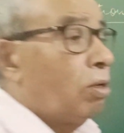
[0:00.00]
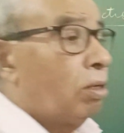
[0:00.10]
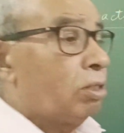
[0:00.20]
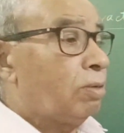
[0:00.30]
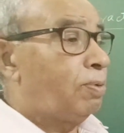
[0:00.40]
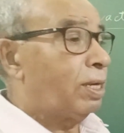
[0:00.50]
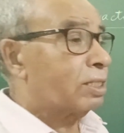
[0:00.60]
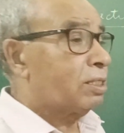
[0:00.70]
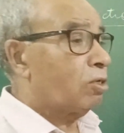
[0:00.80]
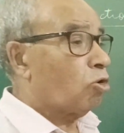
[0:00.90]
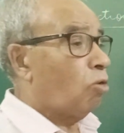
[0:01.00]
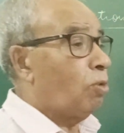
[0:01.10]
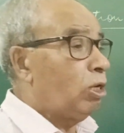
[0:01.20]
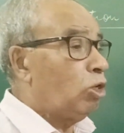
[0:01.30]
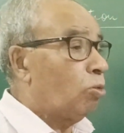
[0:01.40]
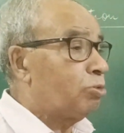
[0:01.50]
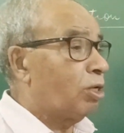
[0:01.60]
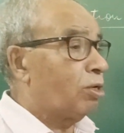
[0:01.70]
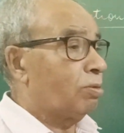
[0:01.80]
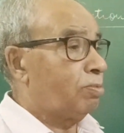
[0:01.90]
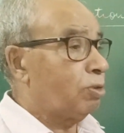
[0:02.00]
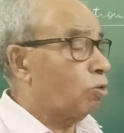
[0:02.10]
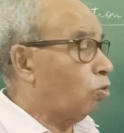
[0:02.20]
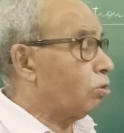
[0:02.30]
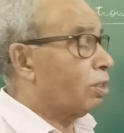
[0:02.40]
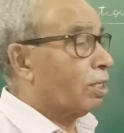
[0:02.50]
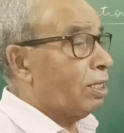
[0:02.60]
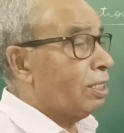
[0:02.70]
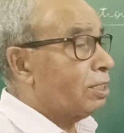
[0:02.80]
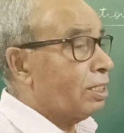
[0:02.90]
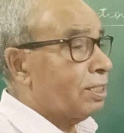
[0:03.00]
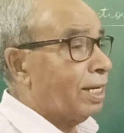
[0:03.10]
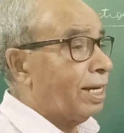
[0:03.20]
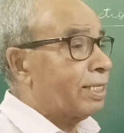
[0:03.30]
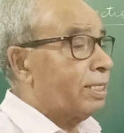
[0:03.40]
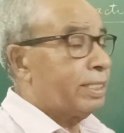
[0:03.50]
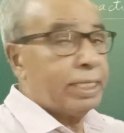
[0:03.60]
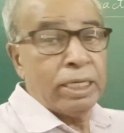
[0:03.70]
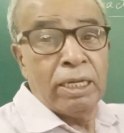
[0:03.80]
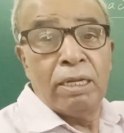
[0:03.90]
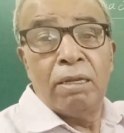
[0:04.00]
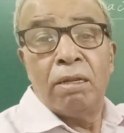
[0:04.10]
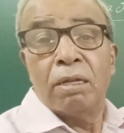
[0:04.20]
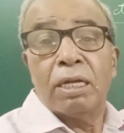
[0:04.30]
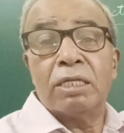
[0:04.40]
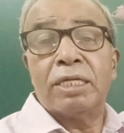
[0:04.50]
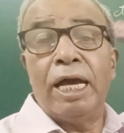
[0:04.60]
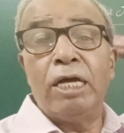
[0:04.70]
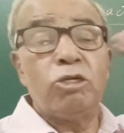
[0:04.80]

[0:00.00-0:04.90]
diffraction commonly observed because the condition is that the size